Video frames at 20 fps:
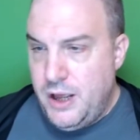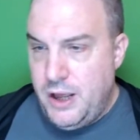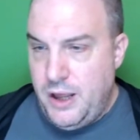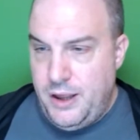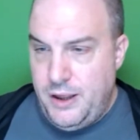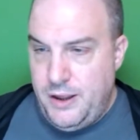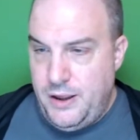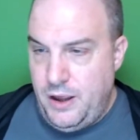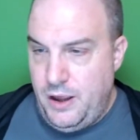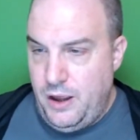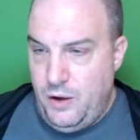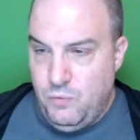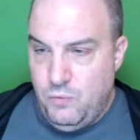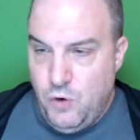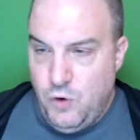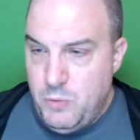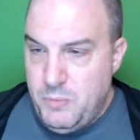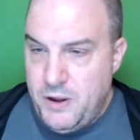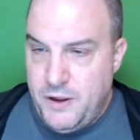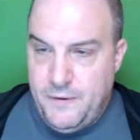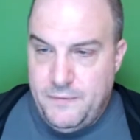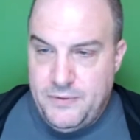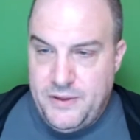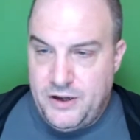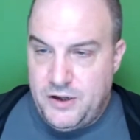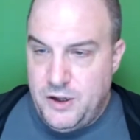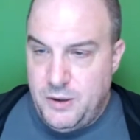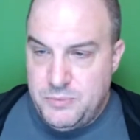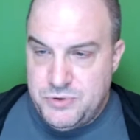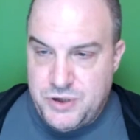aroma
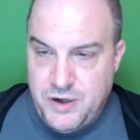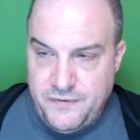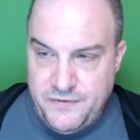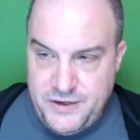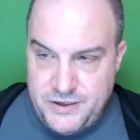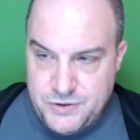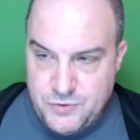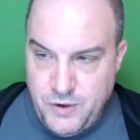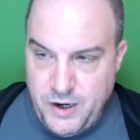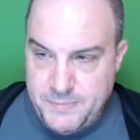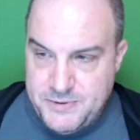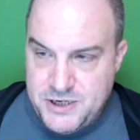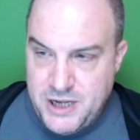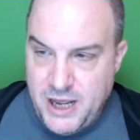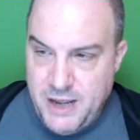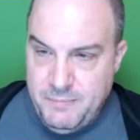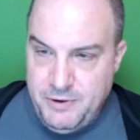that comes off these grapes.